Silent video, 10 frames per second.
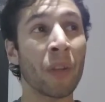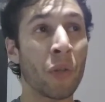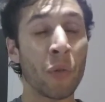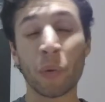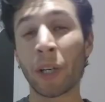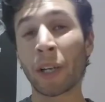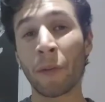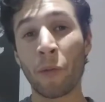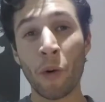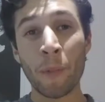3 to
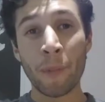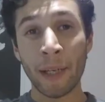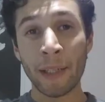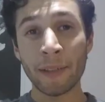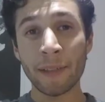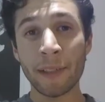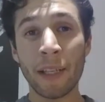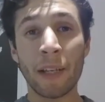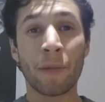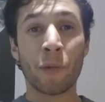4 minutes
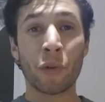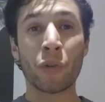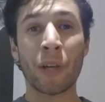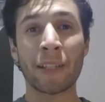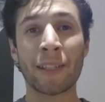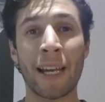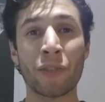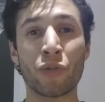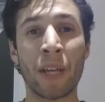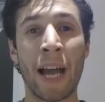for you guys to
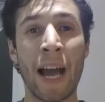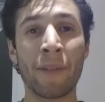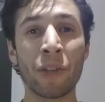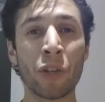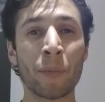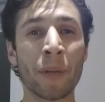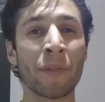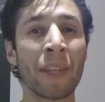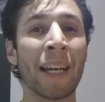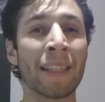actually have a little bit
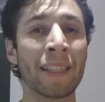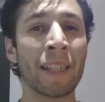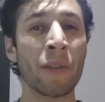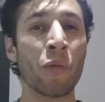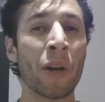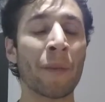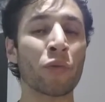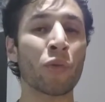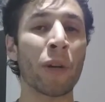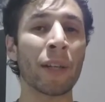of the idea of what I'm
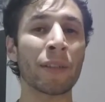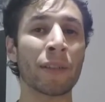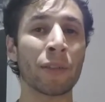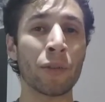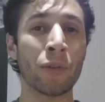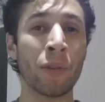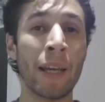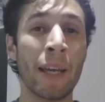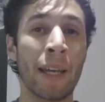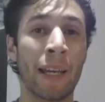trying to do.
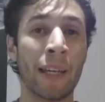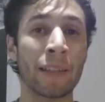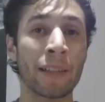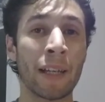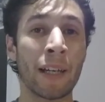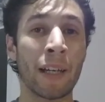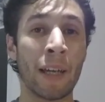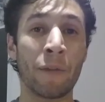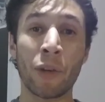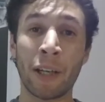And
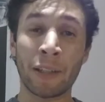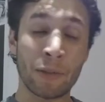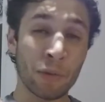if you guys